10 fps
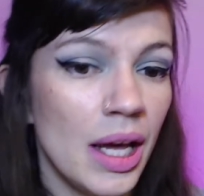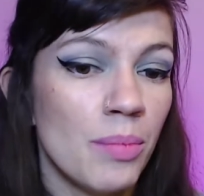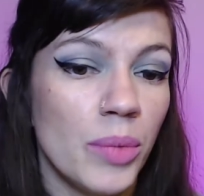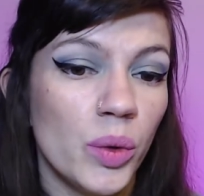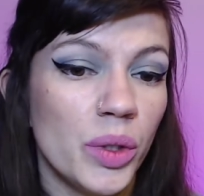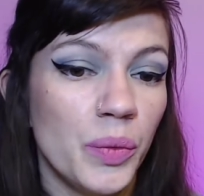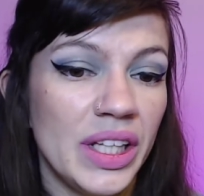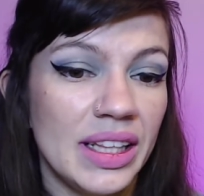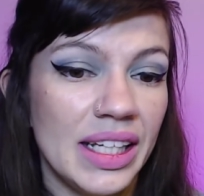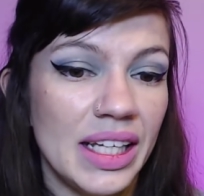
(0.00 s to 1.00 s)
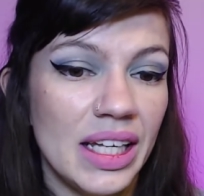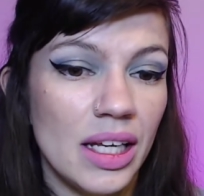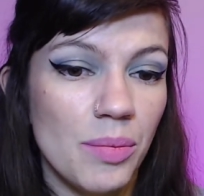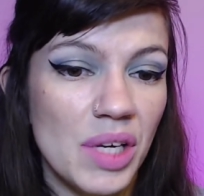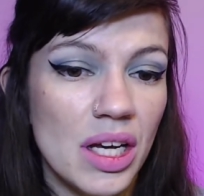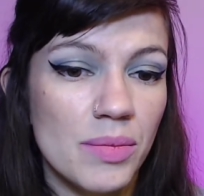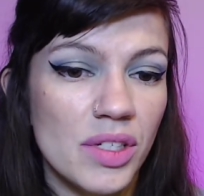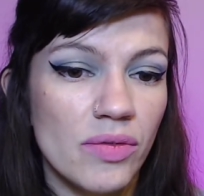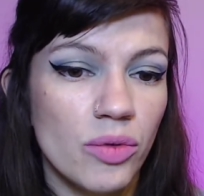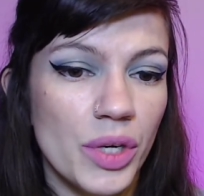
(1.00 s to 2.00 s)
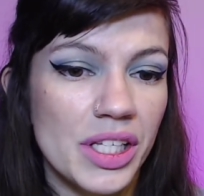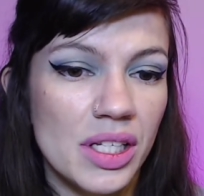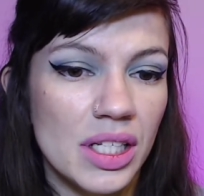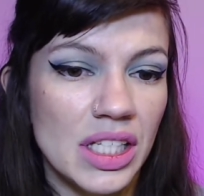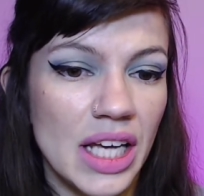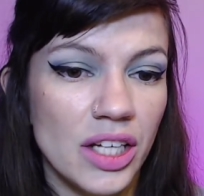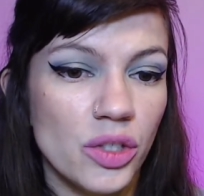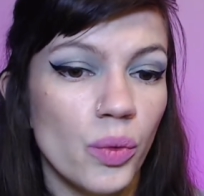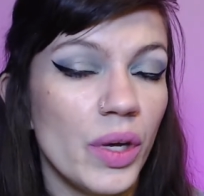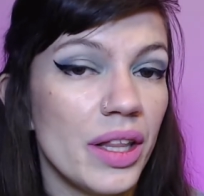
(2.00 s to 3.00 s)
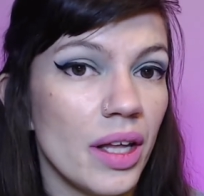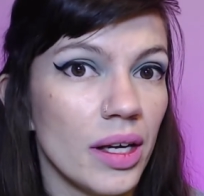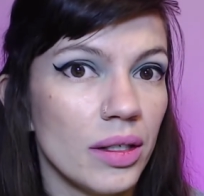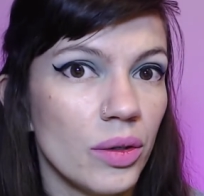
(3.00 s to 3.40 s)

But when we link it, it becomes a voiced TH, with a.